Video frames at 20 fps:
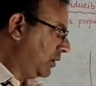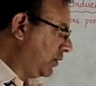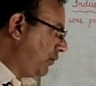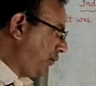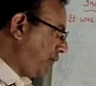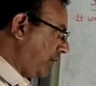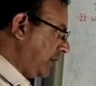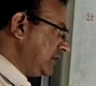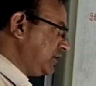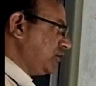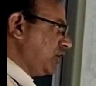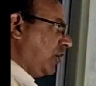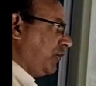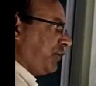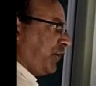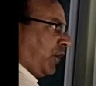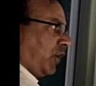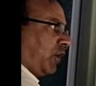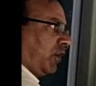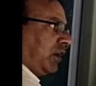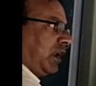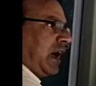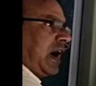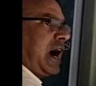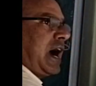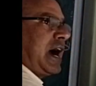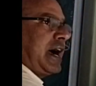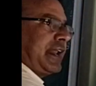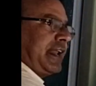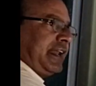First of all,
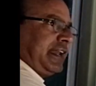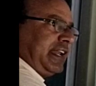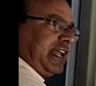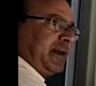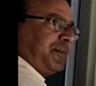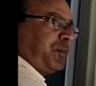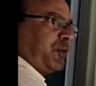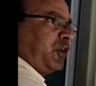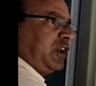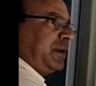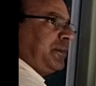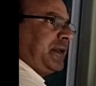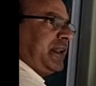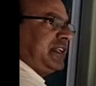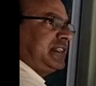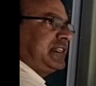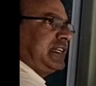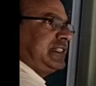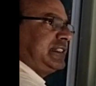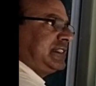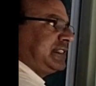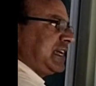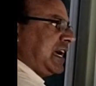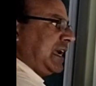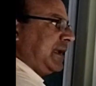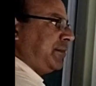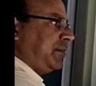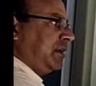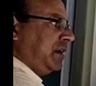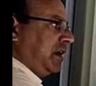RNA polymerase
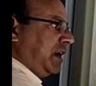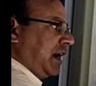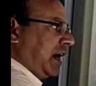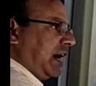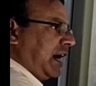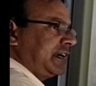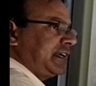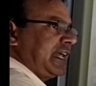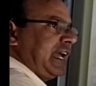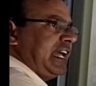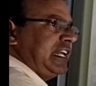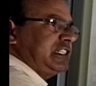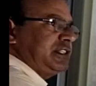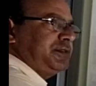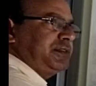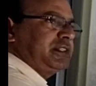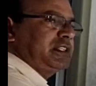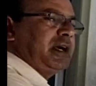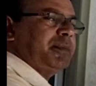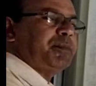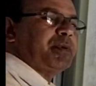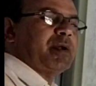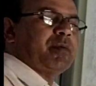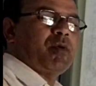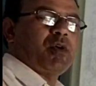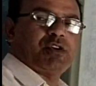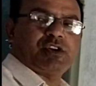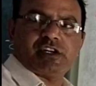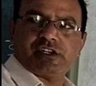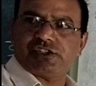enzyme attached with the
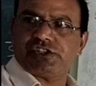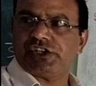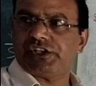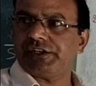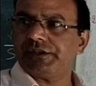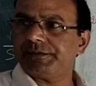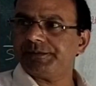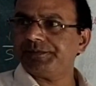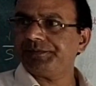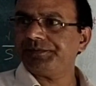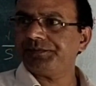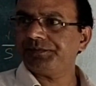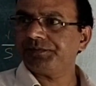promoter gene.